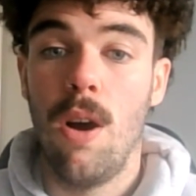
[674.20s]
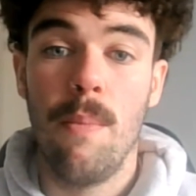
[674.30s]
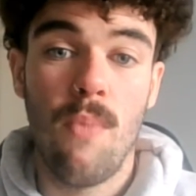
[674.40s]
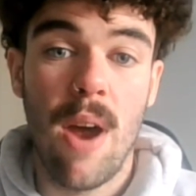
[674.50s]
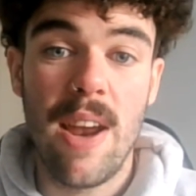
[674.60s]

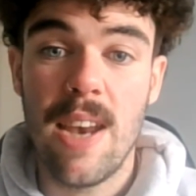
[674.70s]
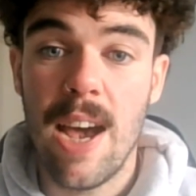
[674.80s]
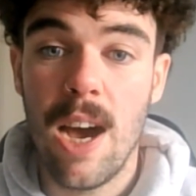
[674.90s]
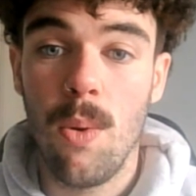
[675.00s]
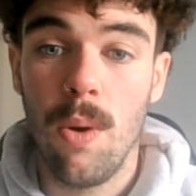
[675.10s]
Right
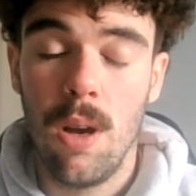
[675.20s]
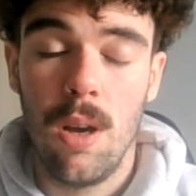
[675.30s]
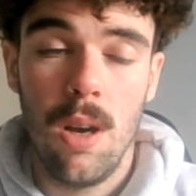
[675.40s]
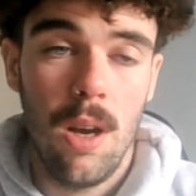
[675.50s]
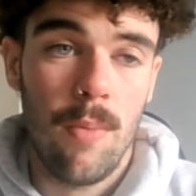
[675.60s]
now,
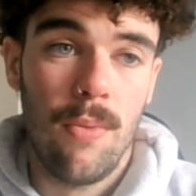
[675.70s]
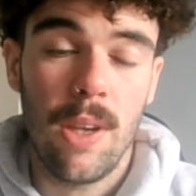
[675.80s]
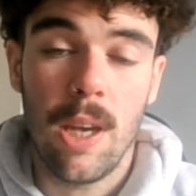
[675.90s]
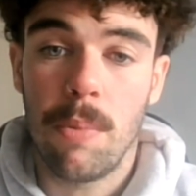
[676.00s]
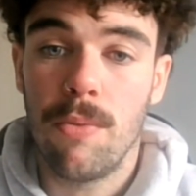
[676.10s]
I
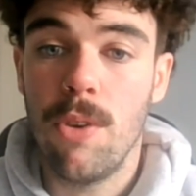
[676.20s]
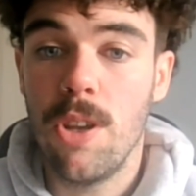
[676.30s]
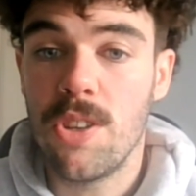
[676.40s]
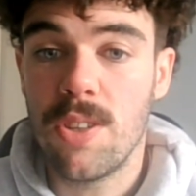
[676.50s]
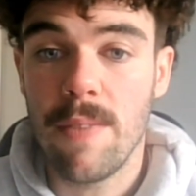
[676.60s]
think I'd prefer
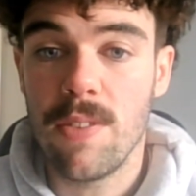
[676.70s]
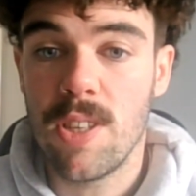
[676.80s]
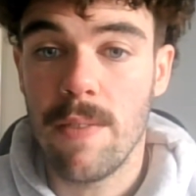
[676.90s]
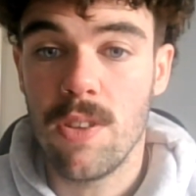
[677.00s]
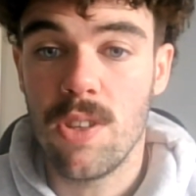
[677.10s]
the
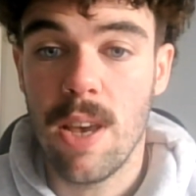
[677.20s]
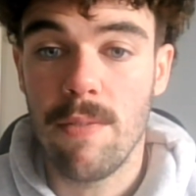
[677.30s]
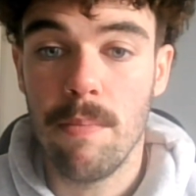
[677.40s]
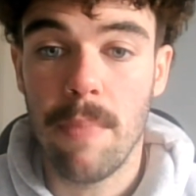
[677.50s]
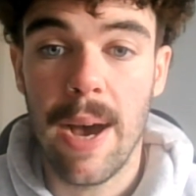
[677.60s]

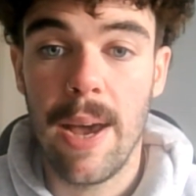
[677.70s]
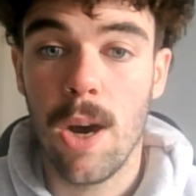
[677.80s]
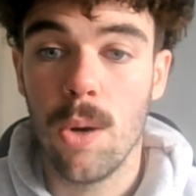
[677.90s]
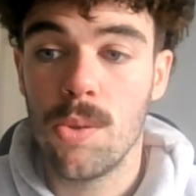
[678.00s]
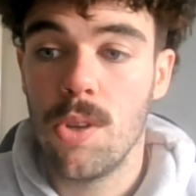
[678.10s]
777
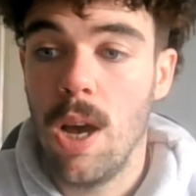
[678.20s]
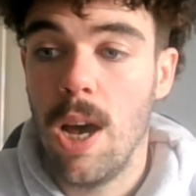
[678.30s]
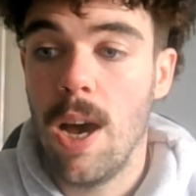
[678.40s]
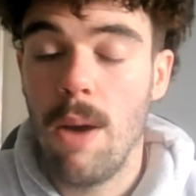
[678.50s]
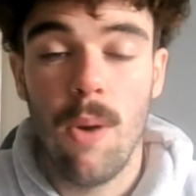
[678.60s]
buyout.
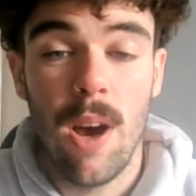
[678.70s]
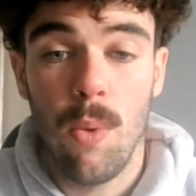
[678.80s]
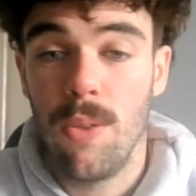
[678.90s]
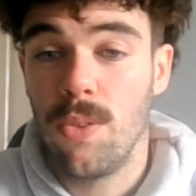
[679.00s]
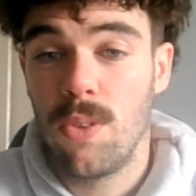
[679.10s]
I
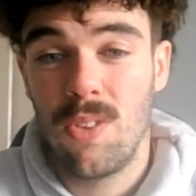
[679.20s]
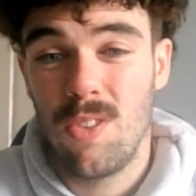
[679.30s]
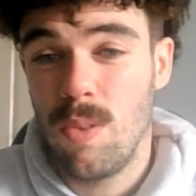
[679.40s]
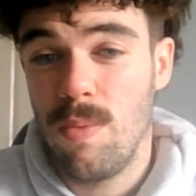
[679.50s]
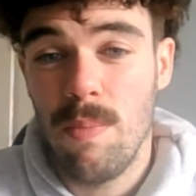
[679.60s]
want
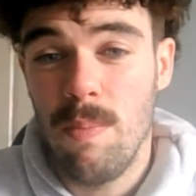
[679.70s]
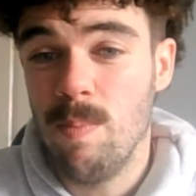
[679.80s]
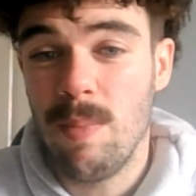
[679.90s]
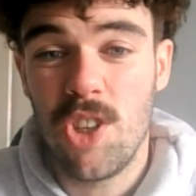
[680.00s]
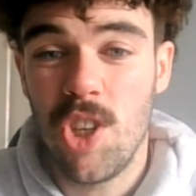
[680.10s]

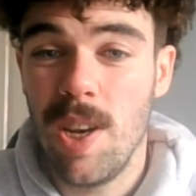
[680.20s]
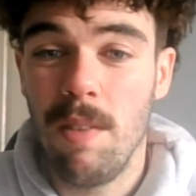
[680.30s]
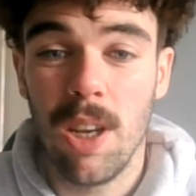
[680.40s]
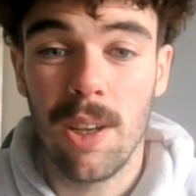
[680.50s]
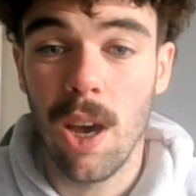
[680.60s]

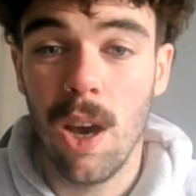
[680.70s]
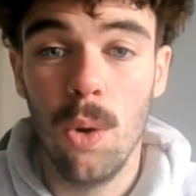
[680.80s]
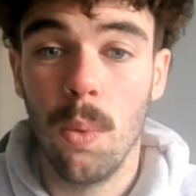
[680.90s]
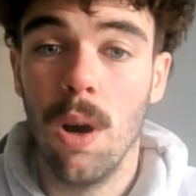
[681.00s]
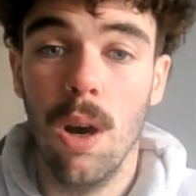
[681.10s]
Moshiri and
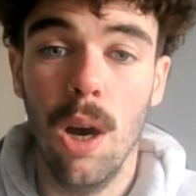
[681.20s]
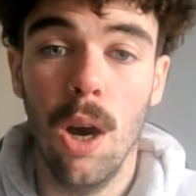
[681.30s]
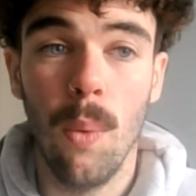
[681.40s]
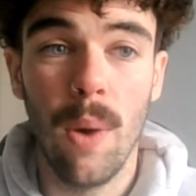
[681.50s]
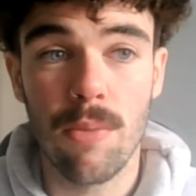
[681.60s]
Co.
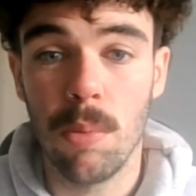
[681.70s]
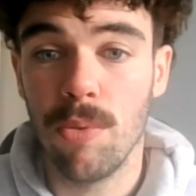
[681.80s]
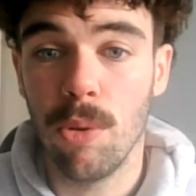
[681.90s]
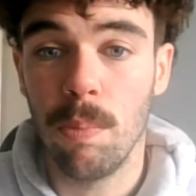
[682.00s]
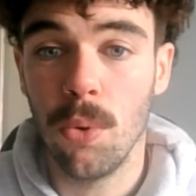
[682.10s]
Away from the
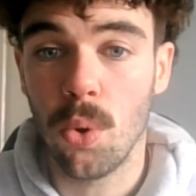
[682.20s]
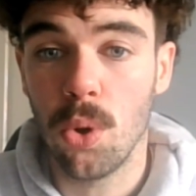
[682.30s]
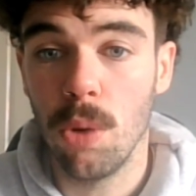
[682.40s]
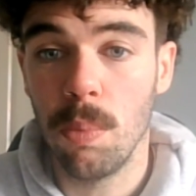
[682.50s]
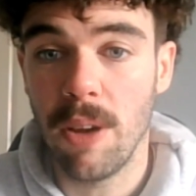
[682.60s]
football club.